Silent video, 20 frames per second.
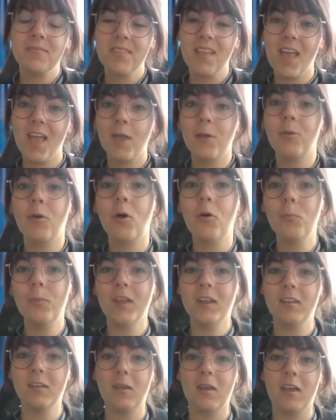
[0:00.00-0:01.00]
I'm
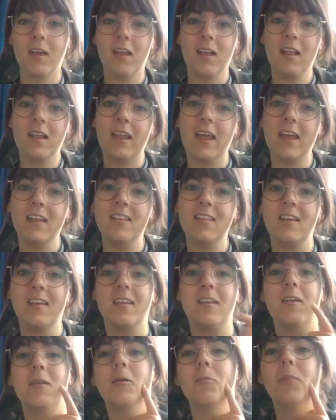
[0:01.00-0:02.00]
hoping the
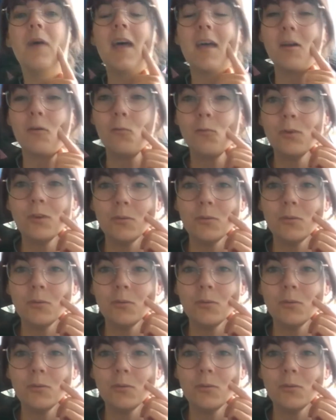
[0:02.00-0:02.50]
lighting in the back